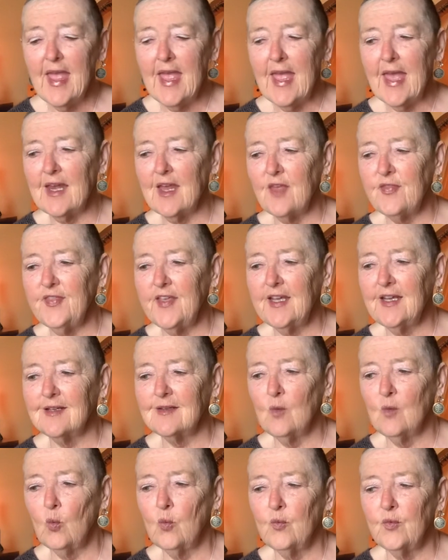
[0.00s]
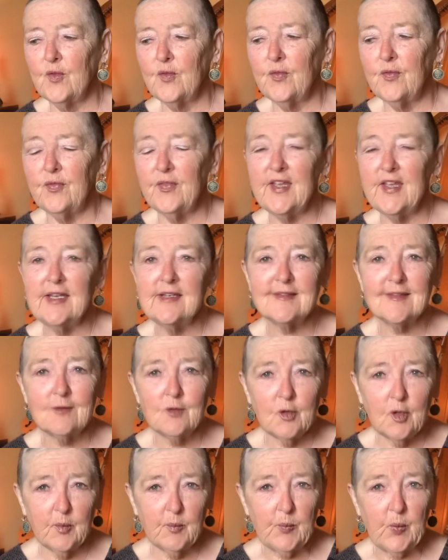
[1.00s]
And I think the things that
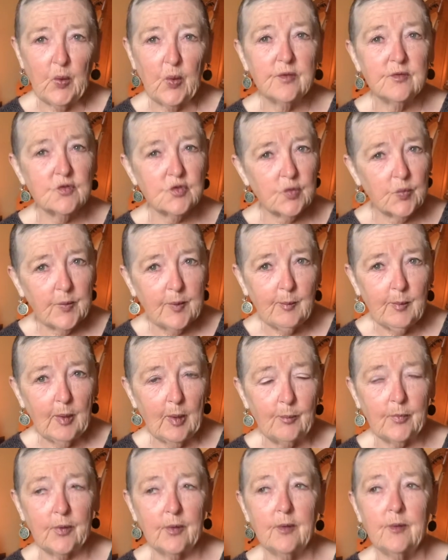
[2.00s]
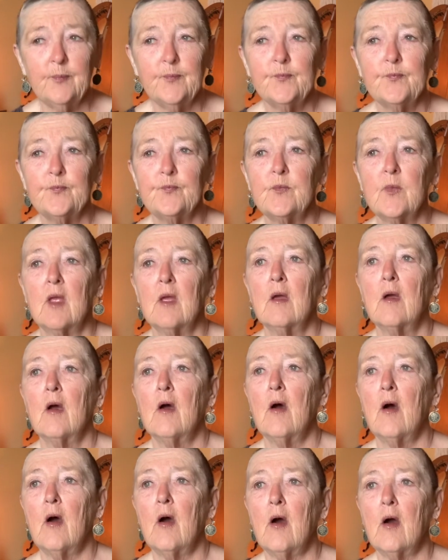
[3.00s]
are important to remember
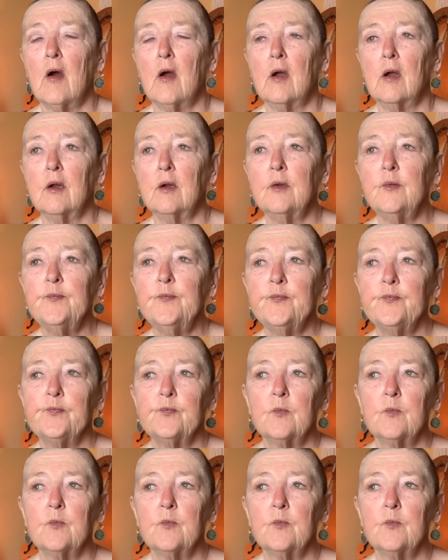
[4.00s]
are,